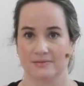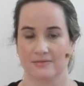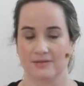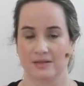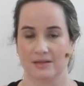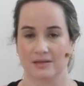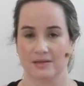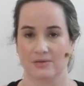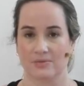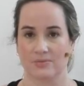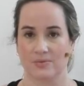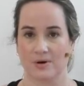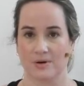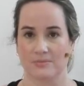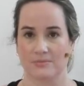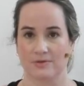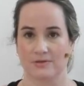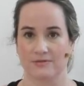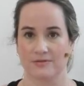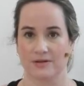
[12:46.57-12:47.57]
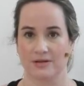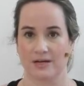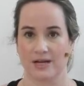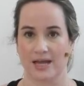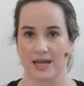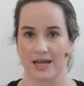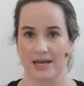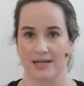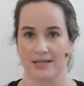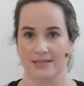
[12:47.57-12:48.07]
feeling the warmth of your
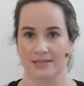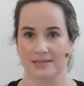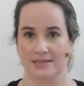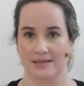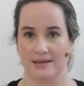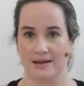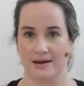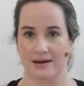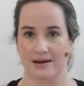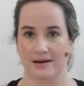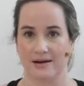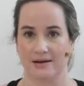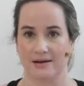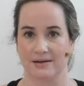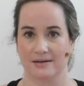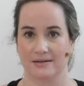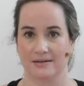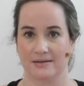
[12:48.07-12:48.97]
hands there,